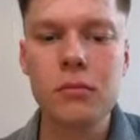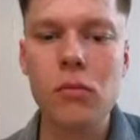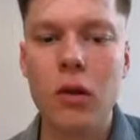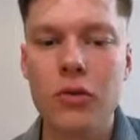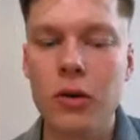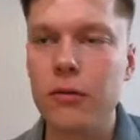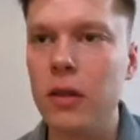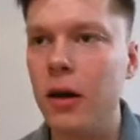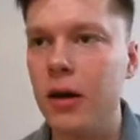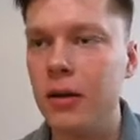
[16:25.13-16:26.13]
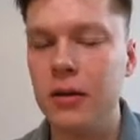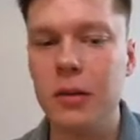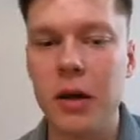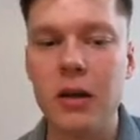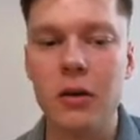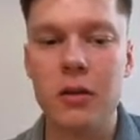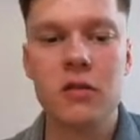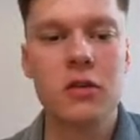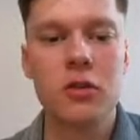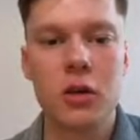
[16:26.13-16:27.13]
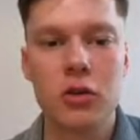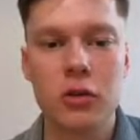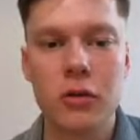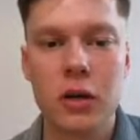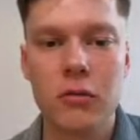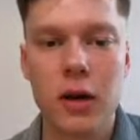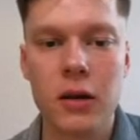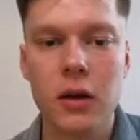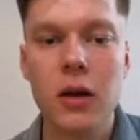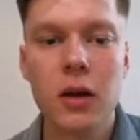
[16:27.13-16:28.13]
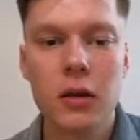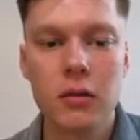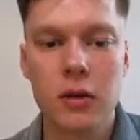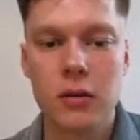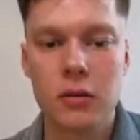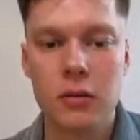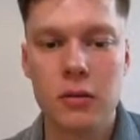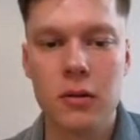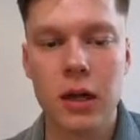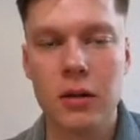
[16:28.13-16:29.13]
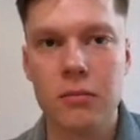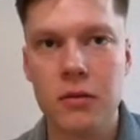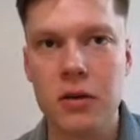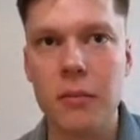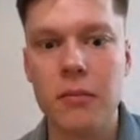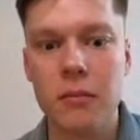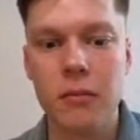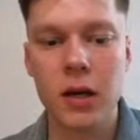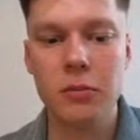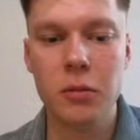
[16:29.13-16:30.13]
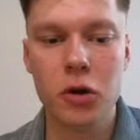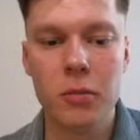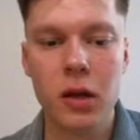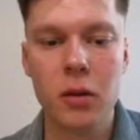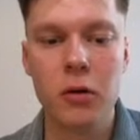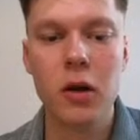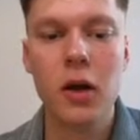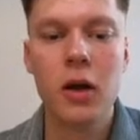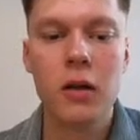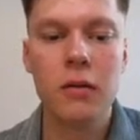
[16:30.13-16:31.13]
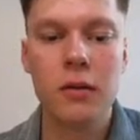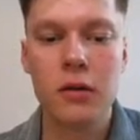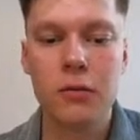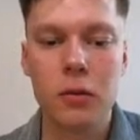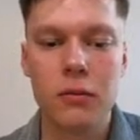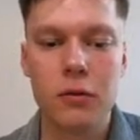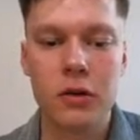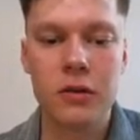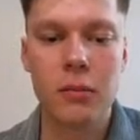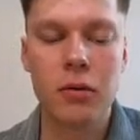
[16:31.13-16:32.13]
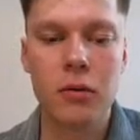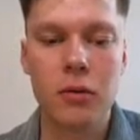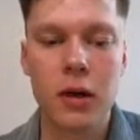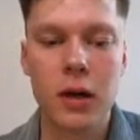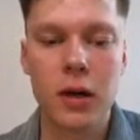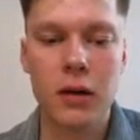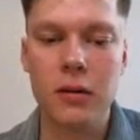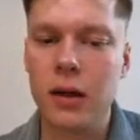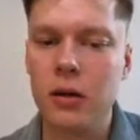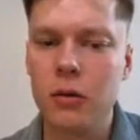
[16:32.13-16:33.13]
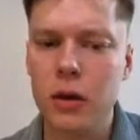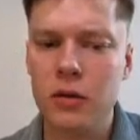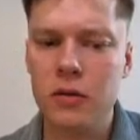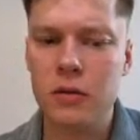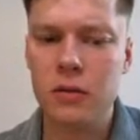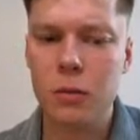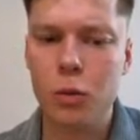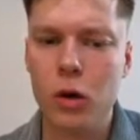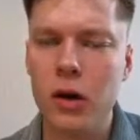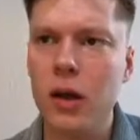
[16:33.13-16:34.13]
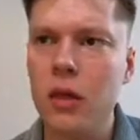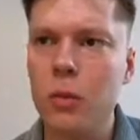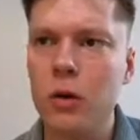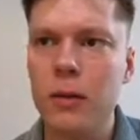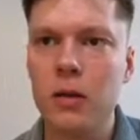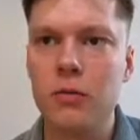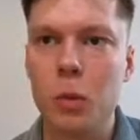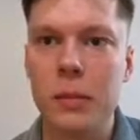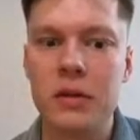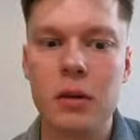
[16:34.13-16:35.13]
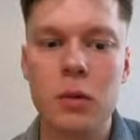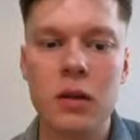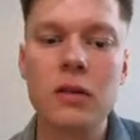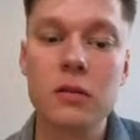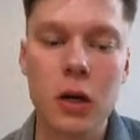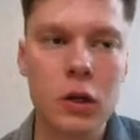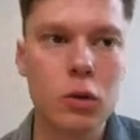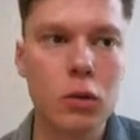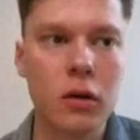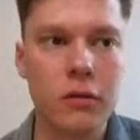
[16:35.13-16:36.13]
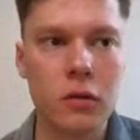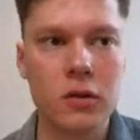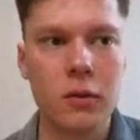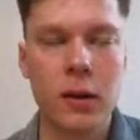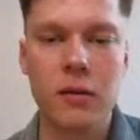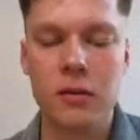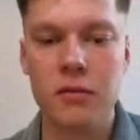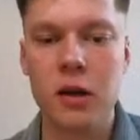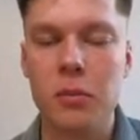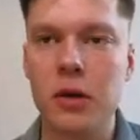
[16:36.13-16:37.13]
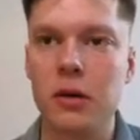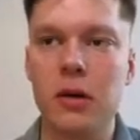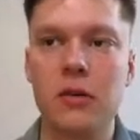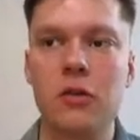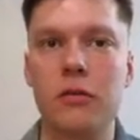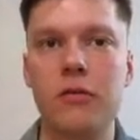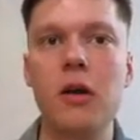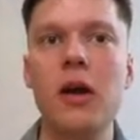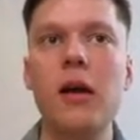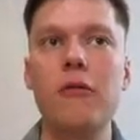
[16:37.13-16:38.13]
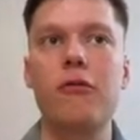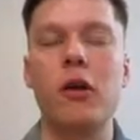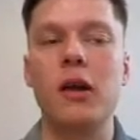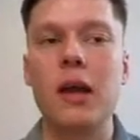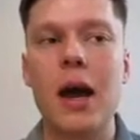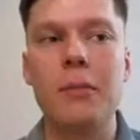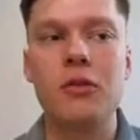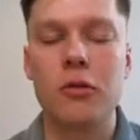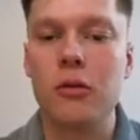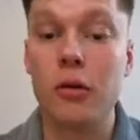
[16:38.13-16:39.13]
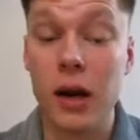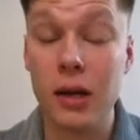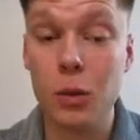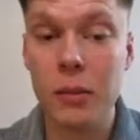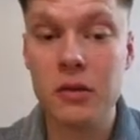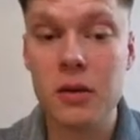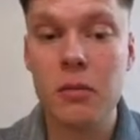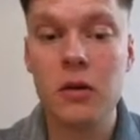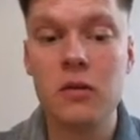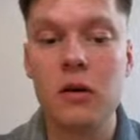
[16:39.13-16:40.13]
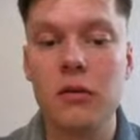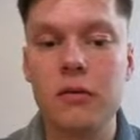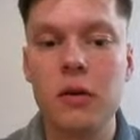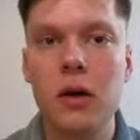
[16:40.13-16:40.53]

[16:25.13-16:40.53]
sort of depending on the situation you're in, right? You can, like, some might be more applicable. This one, for example, and I know there's one other one that's for WebAssembly. That's quite cool if you're developing sort of front-end apps or any WebAssembly stuff